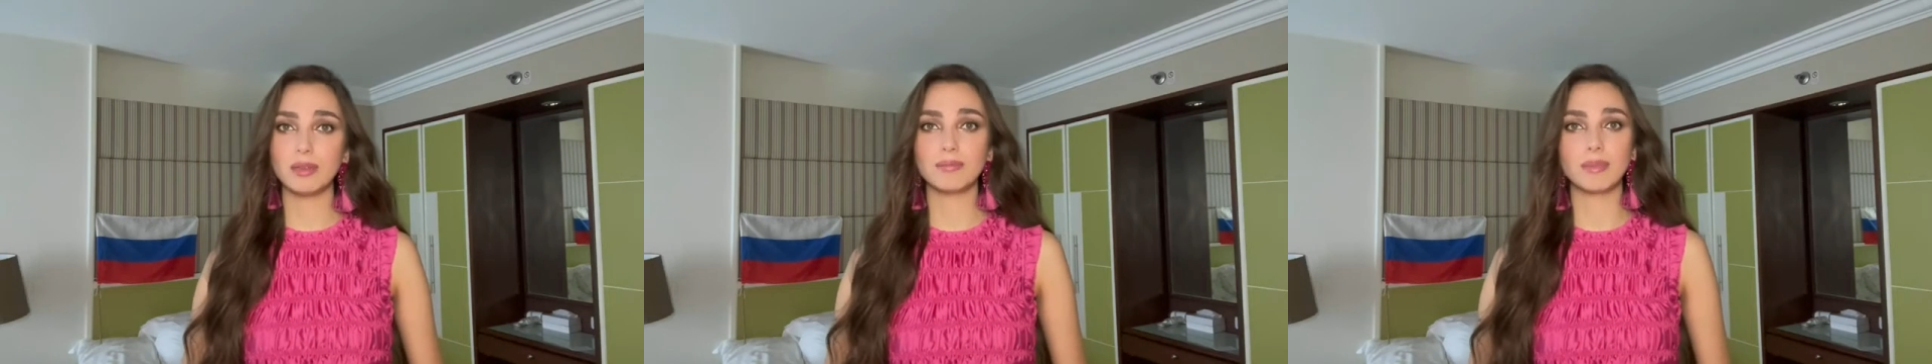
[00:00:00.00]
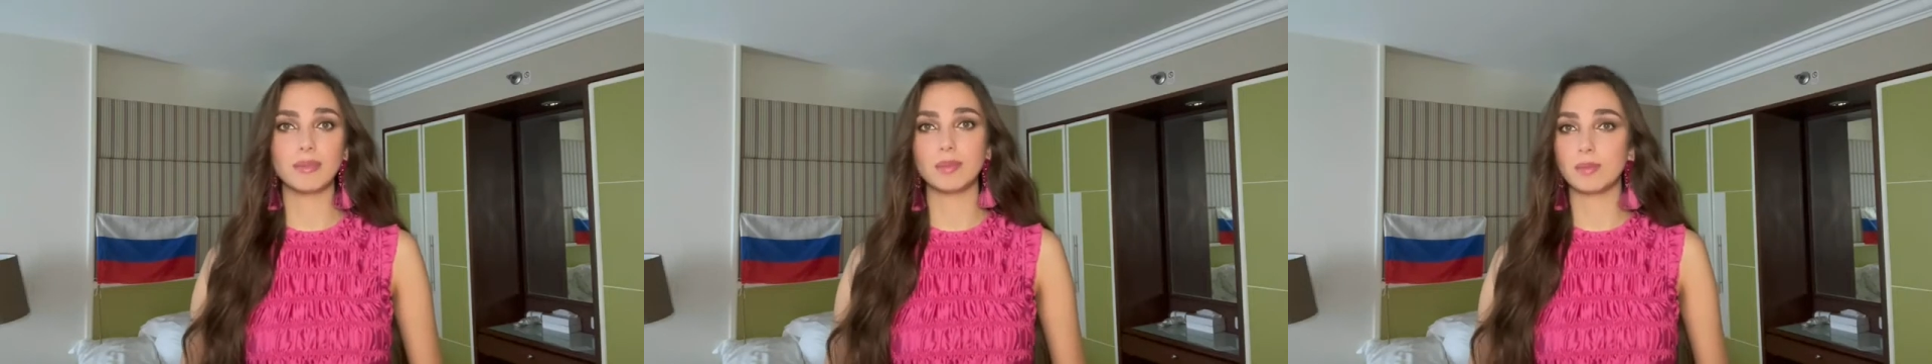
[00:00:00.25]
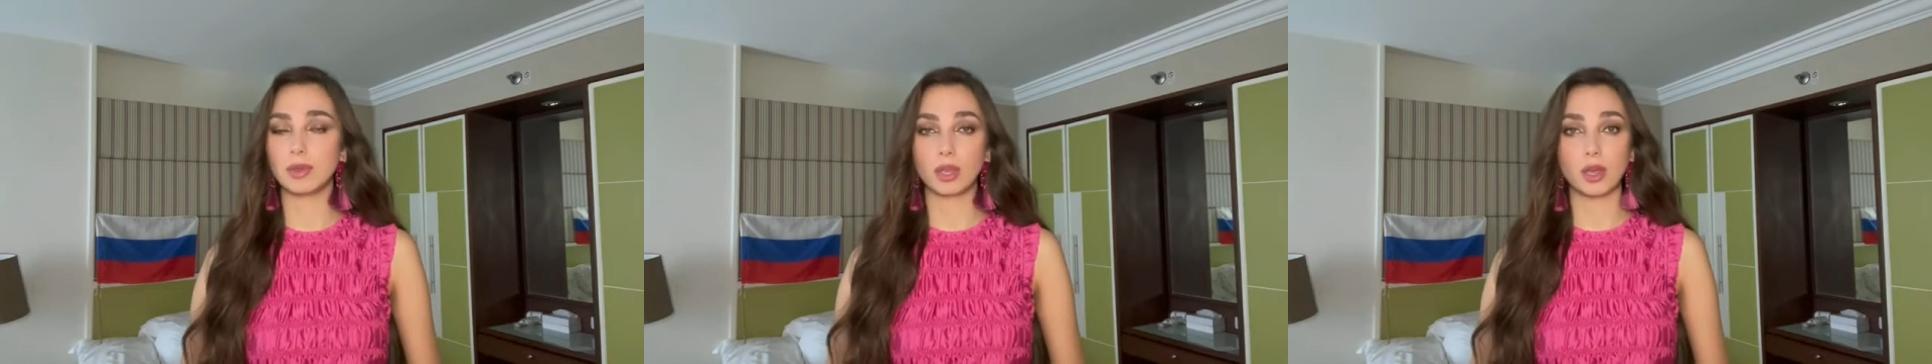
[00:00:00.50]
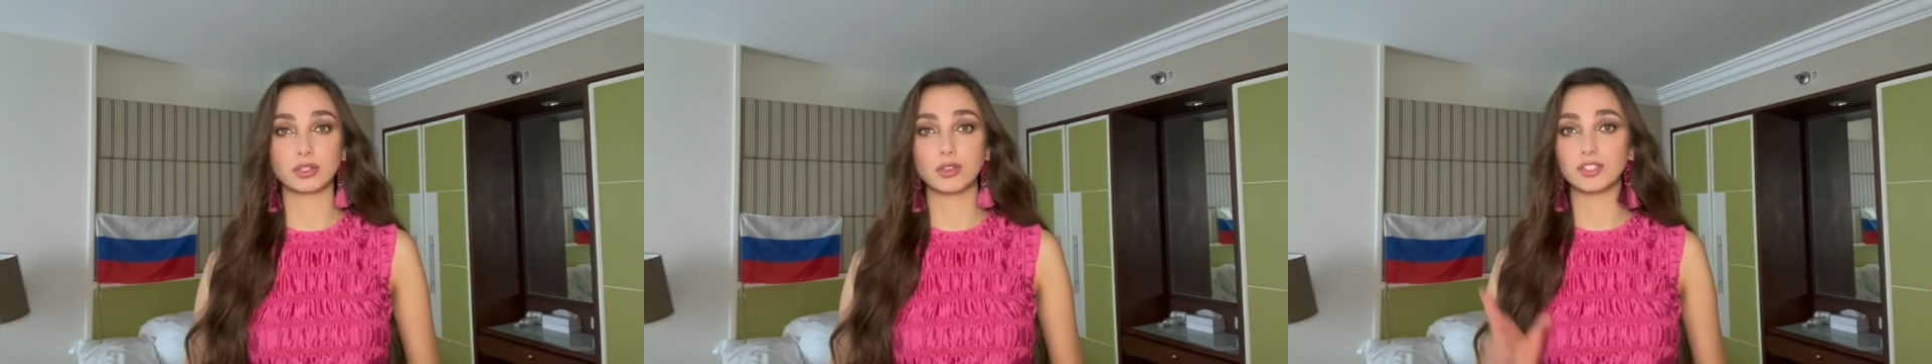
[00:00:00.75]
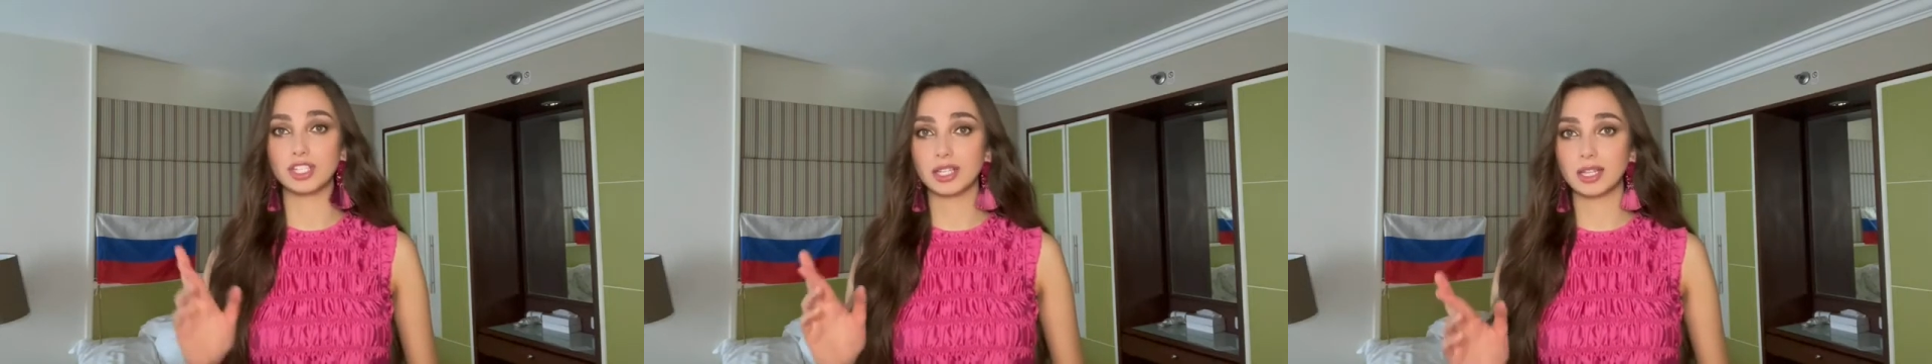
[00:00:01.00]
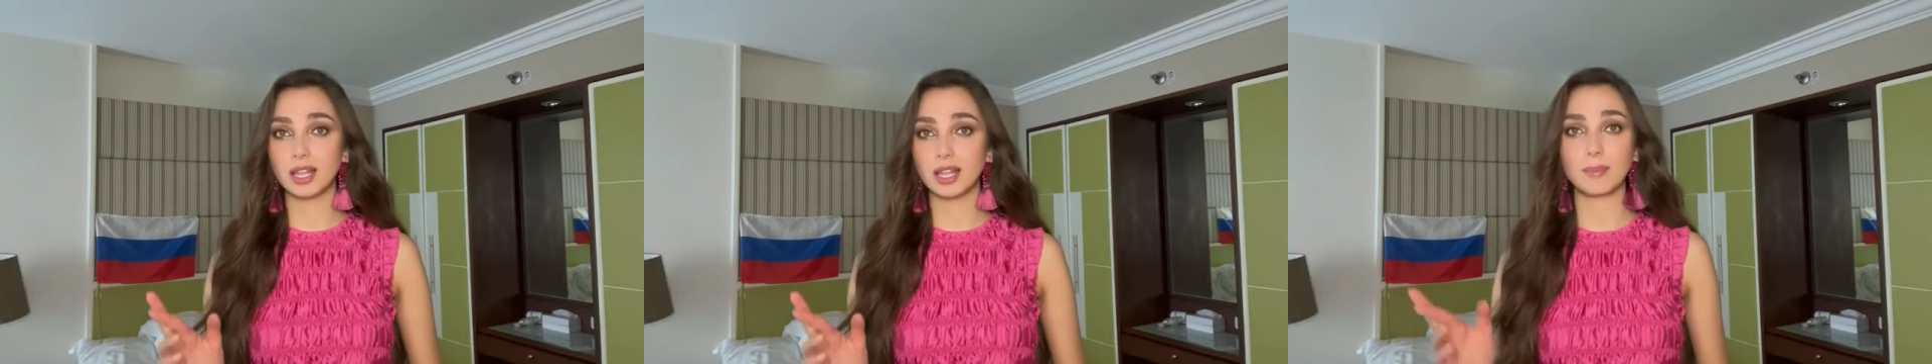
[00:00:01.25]
maybe because of jet
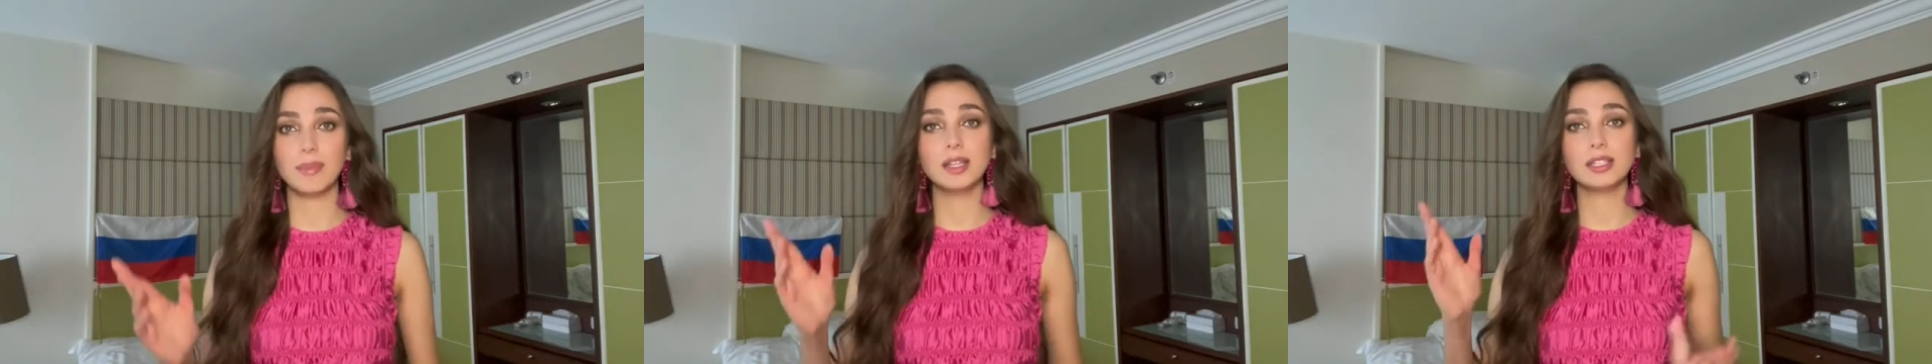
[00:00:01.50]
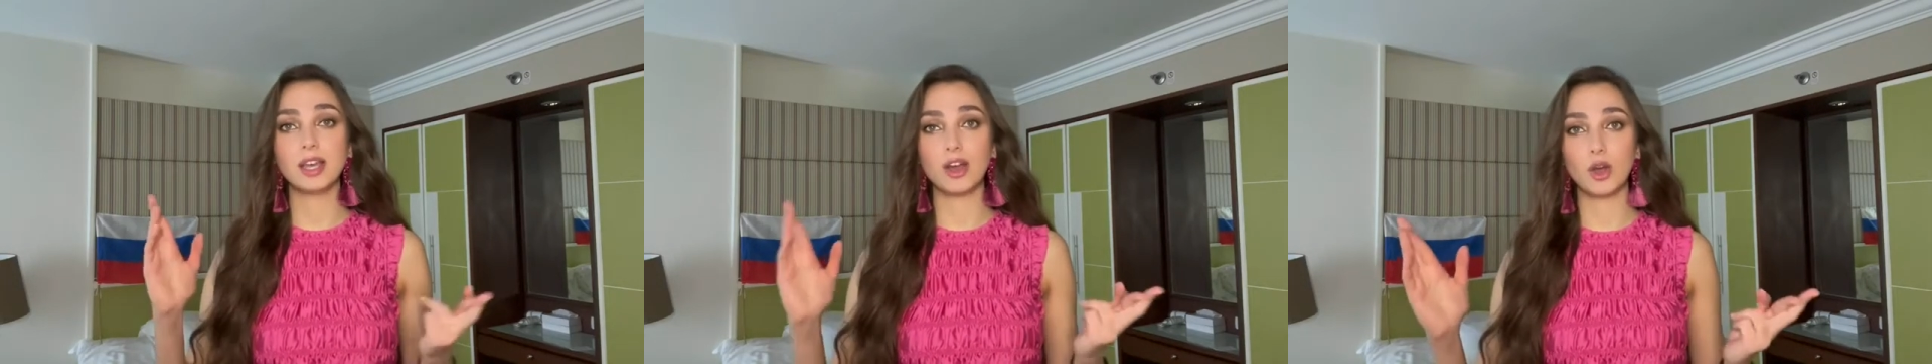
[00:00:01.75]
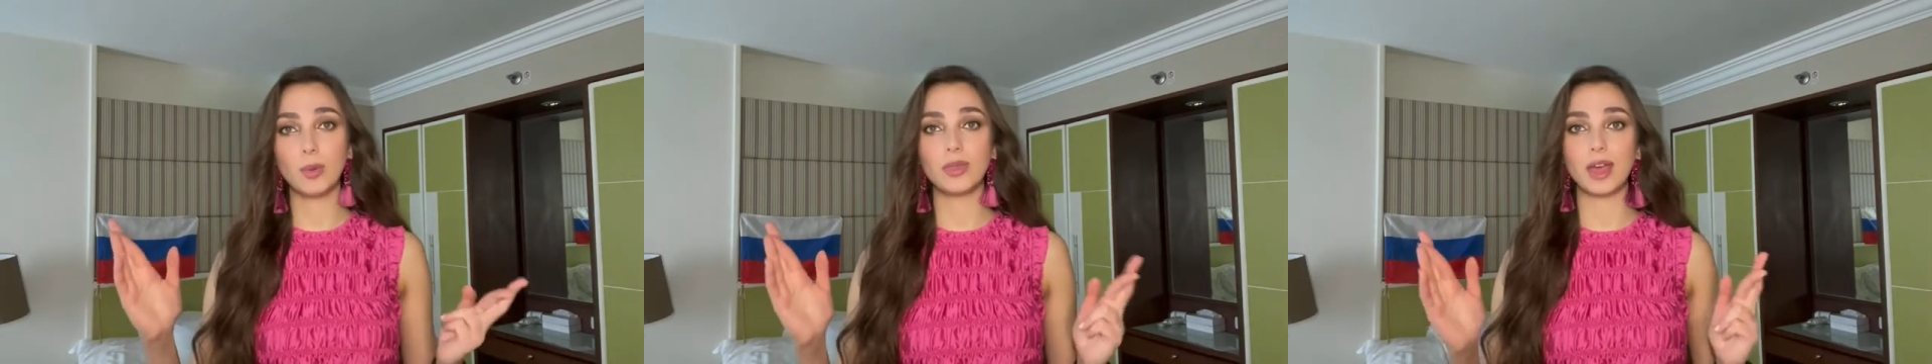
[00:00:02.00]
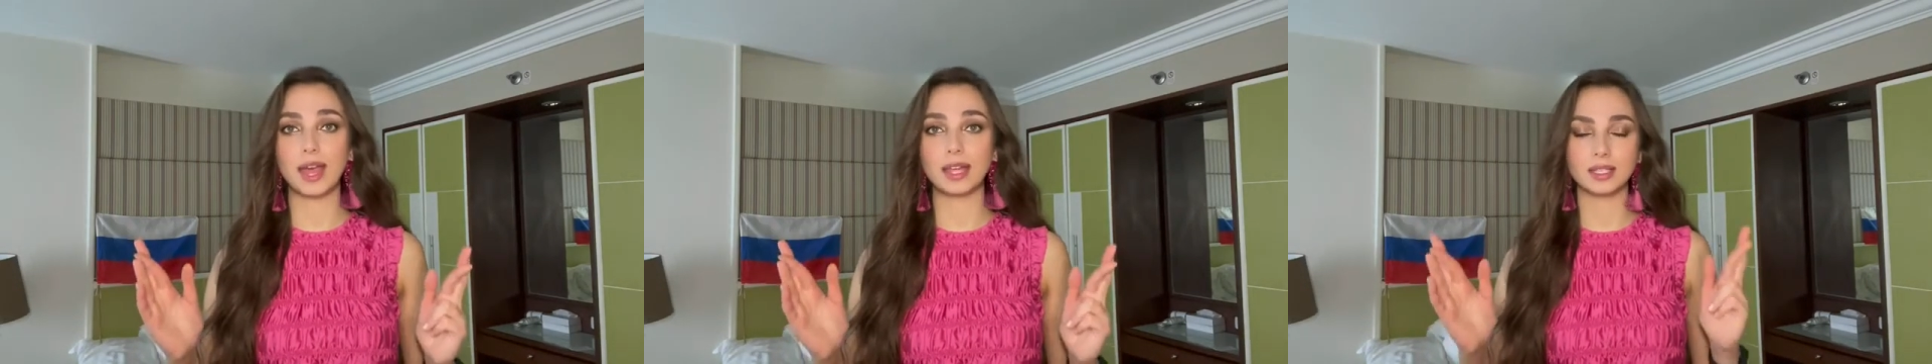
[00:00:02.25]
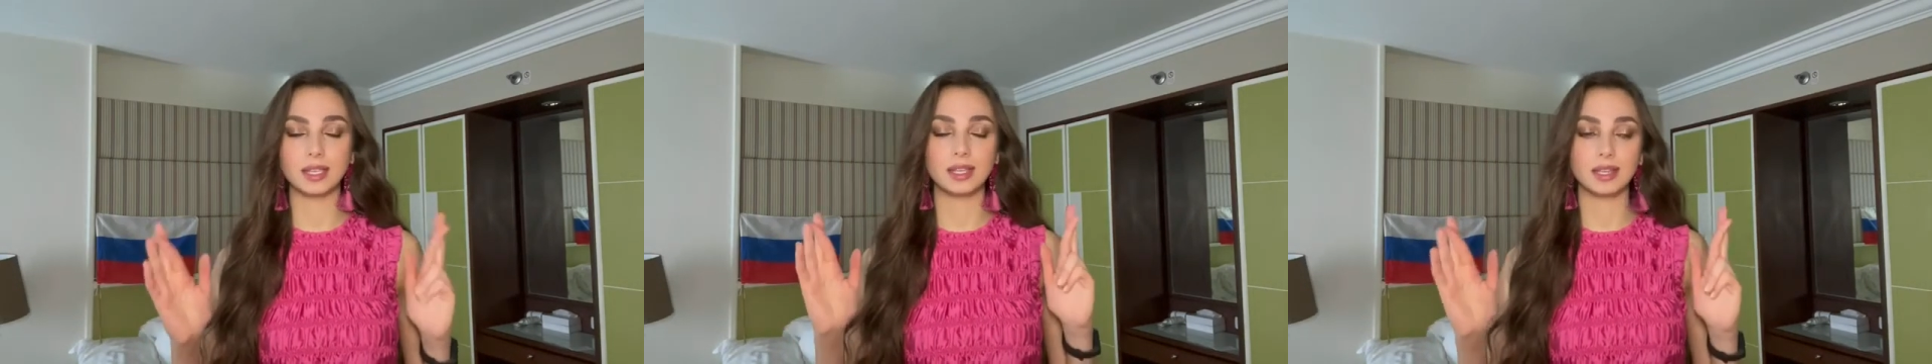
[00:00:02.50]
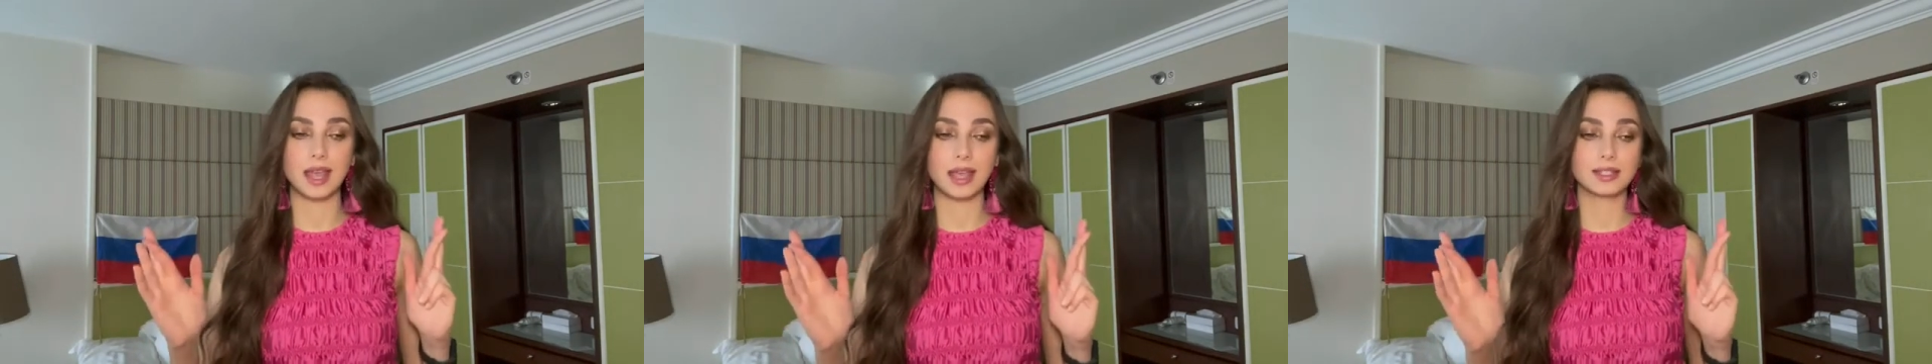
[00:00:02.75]
lag, but I hope that in
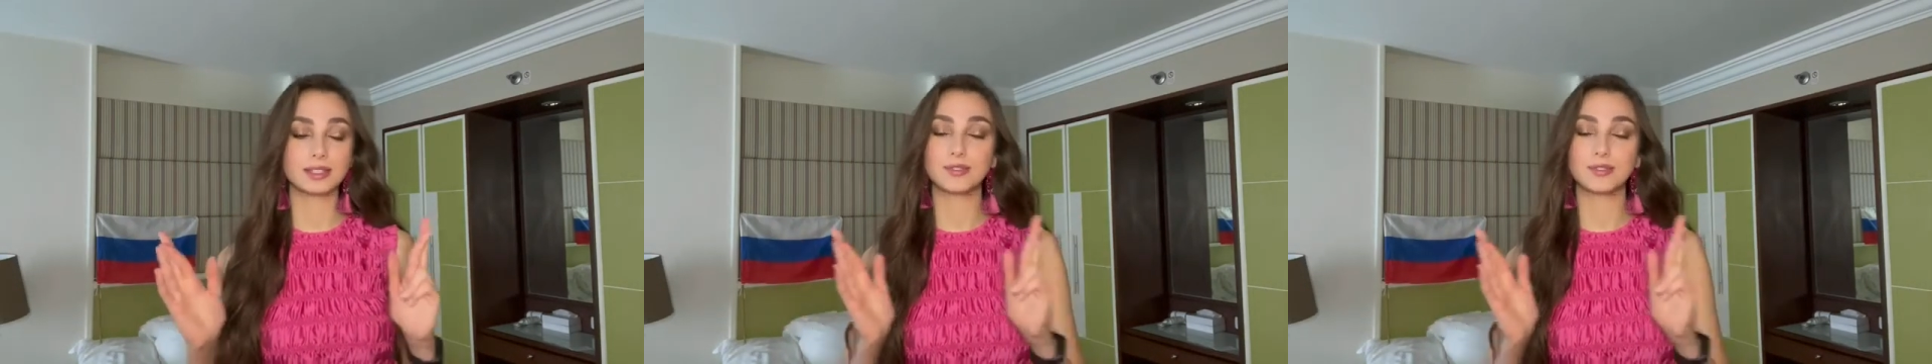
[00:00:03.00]
next